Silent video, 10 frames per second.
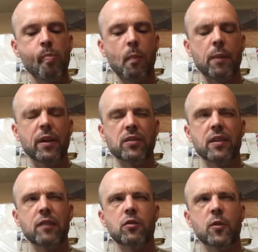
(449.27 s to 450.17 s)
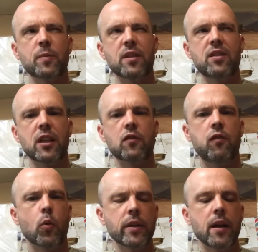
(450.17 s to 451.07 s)
because I think it was supposed to be
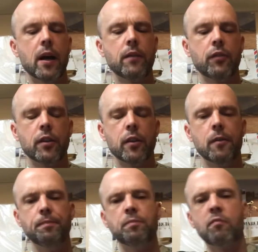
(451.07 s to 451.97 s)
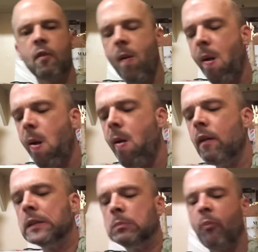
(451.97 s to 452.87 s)
$6.49
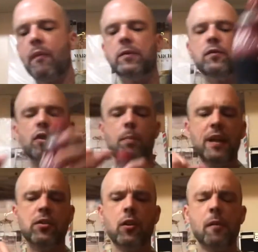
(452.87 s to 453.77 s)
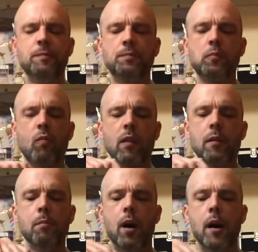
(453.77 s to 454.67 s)
for the pizza,
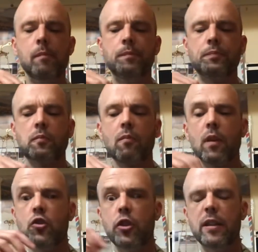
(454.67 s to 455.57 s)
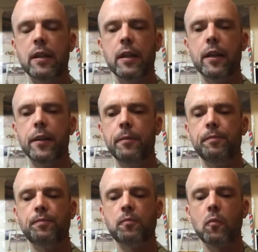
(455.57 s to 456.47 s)
but she did
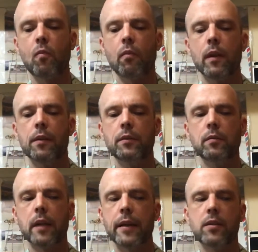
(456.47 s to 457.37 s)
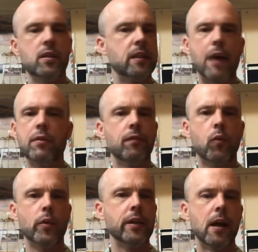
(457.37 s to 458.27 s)
like
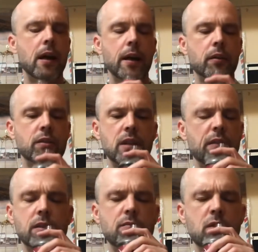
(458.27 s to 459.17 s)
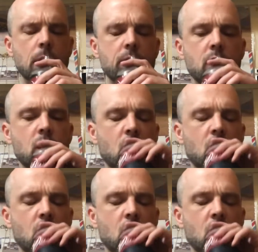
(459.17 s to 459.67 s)
$7.49 or 7 something.